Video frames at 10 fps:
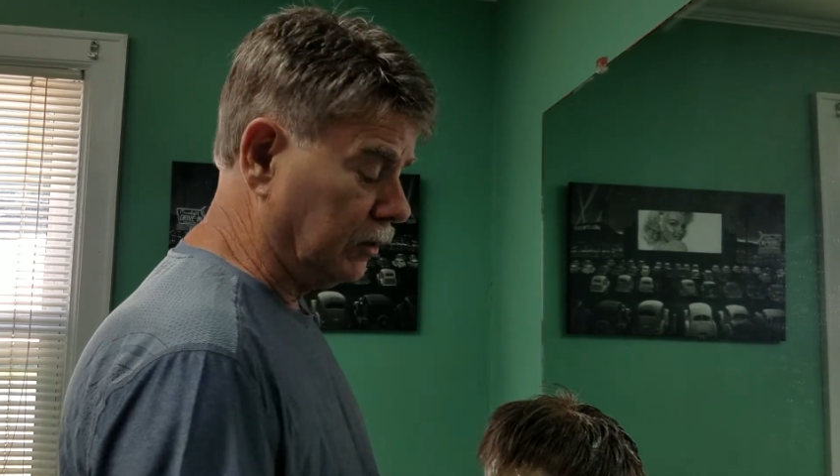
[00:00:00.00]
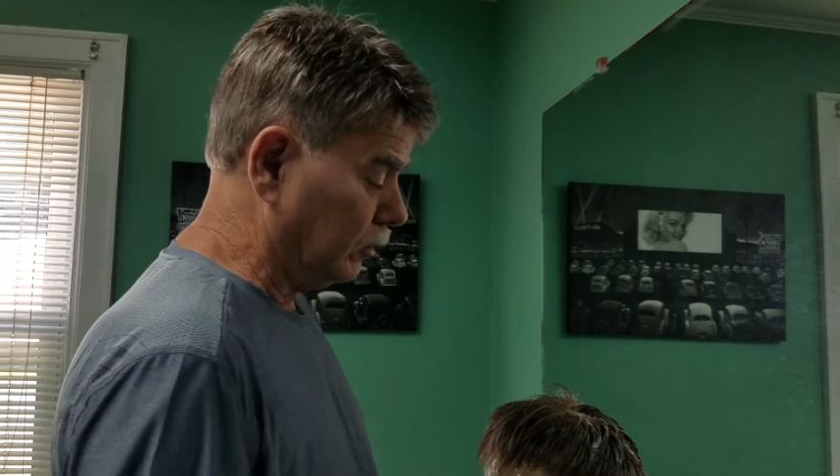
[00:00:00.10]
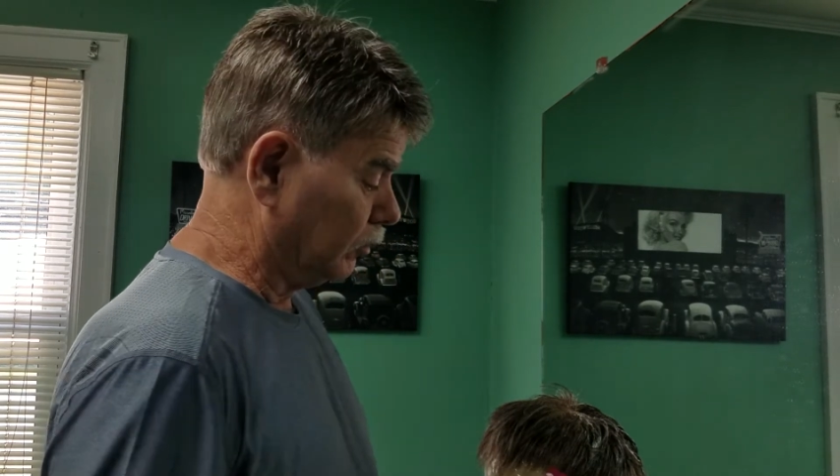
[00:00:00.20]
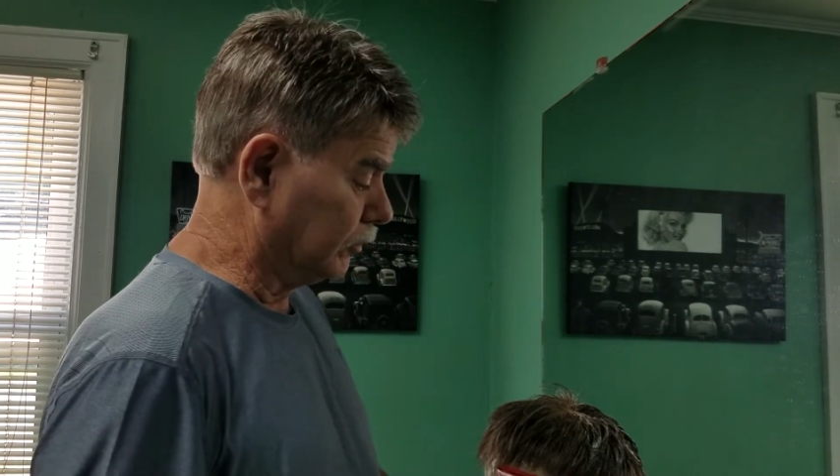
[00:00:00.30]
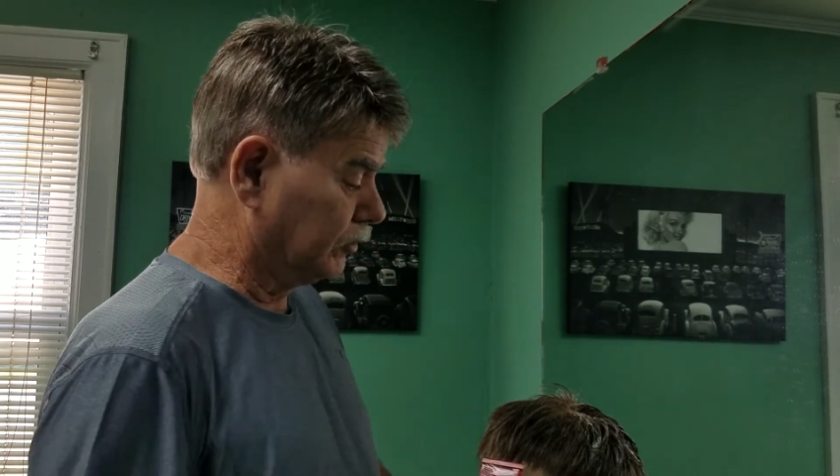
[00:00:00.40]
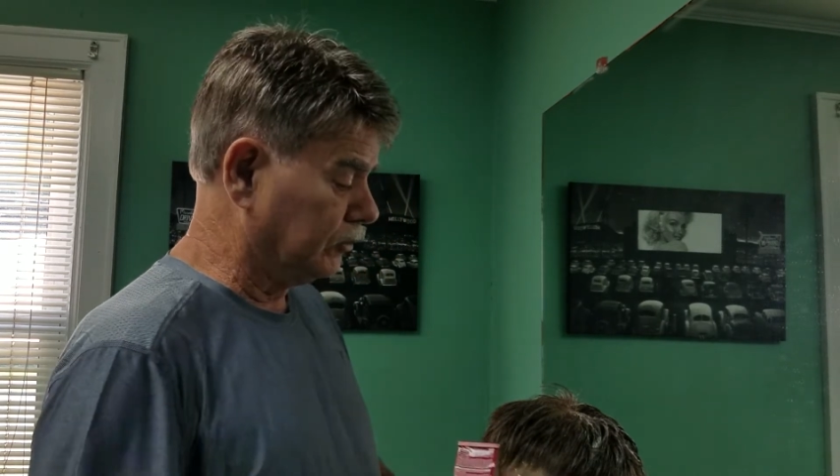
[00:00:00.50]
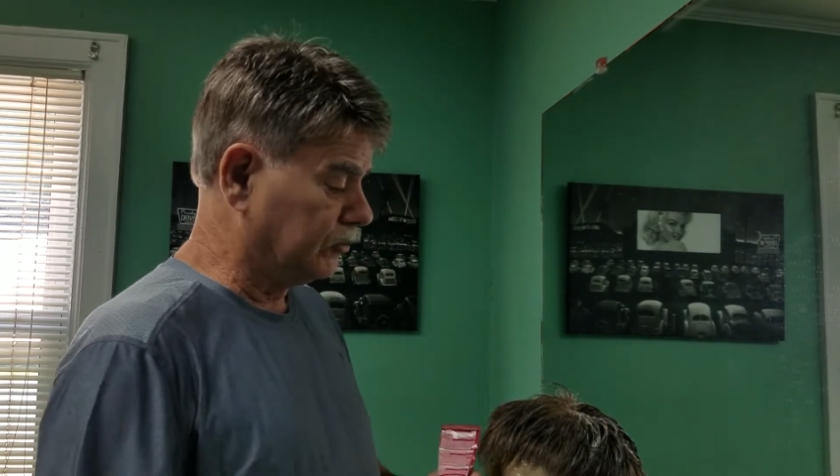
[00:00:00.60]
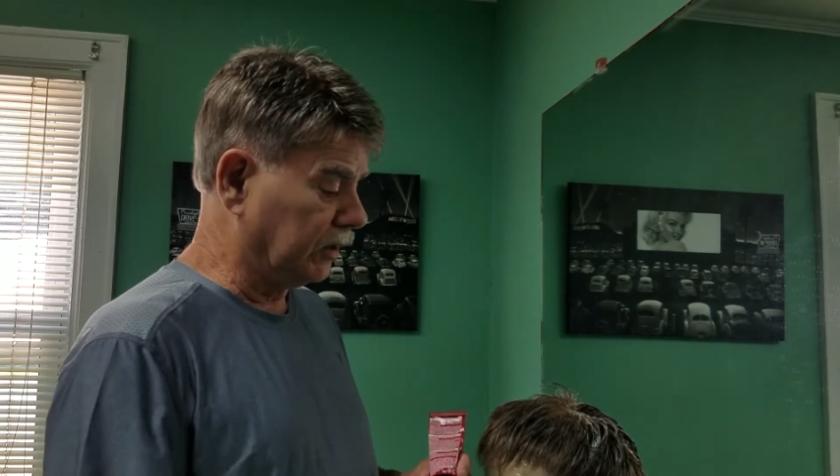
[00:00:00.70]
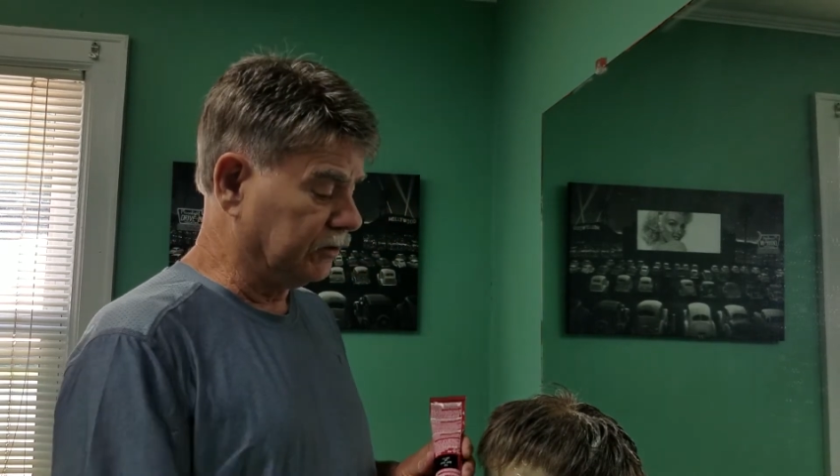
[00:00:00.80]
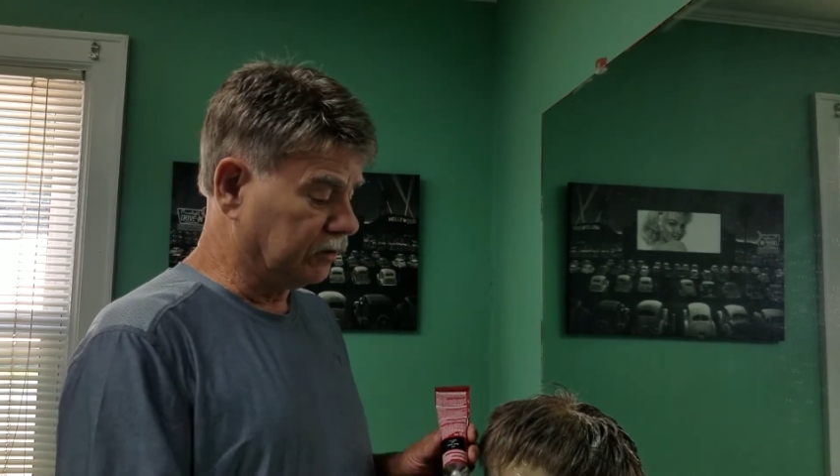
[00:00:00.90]
with 2
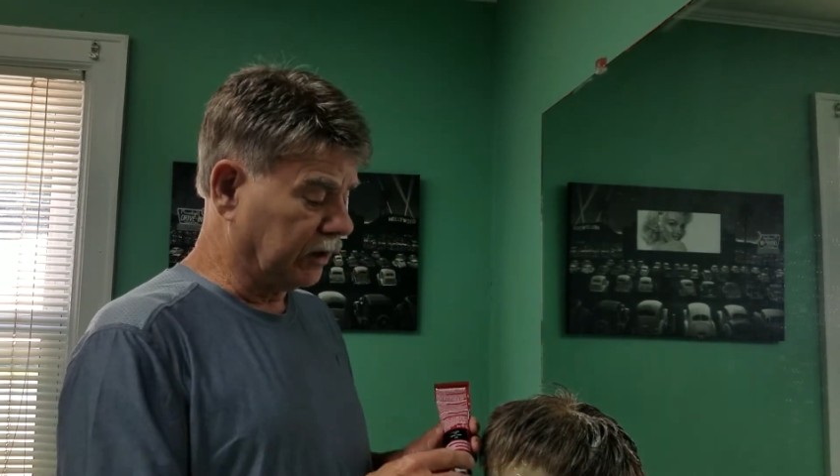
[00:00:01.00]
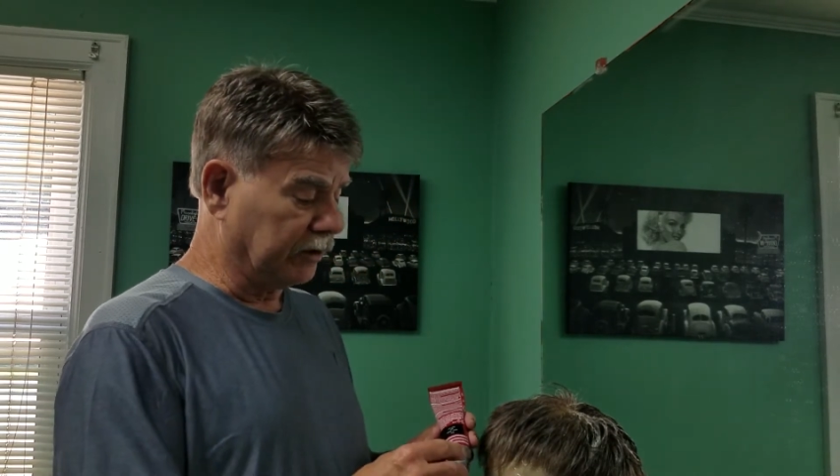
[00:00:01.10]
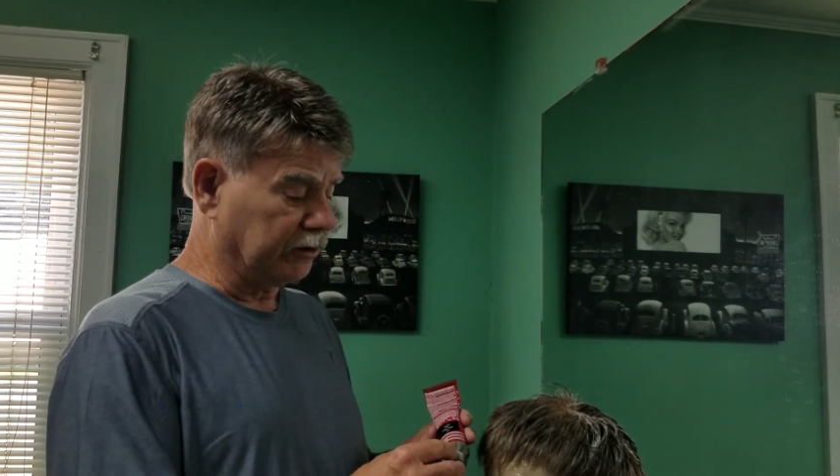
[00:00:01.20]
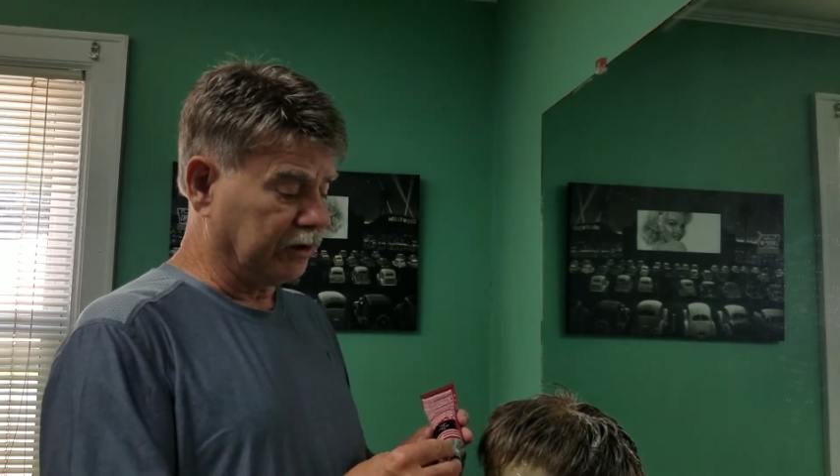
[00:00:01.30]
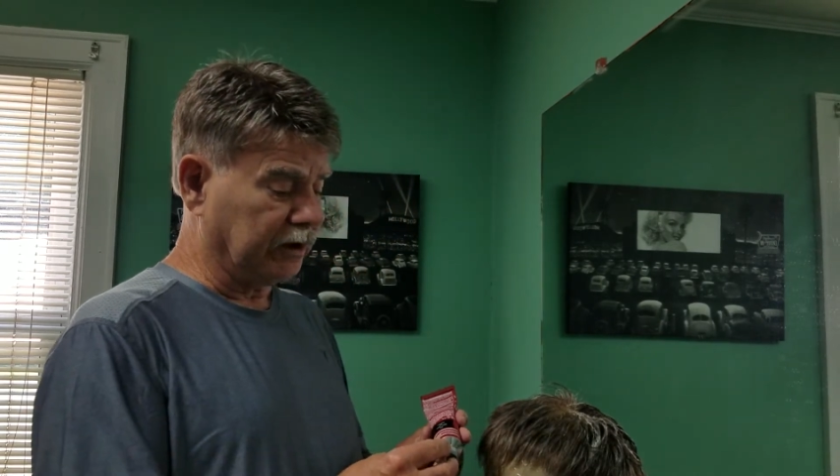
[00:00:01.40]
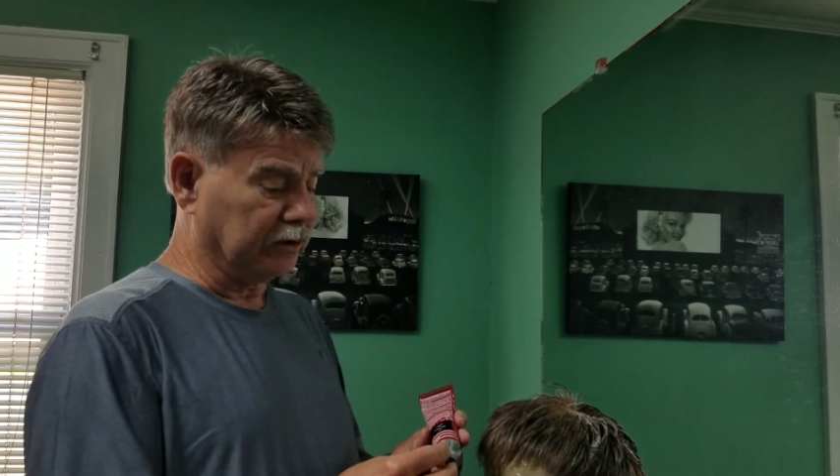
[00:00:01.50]
shades lighter color.